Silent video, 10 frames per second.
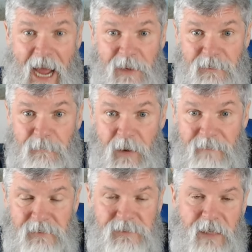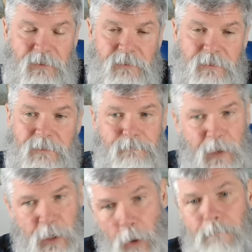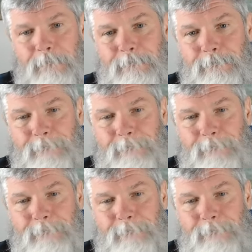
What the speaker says: of the private sector. But nope,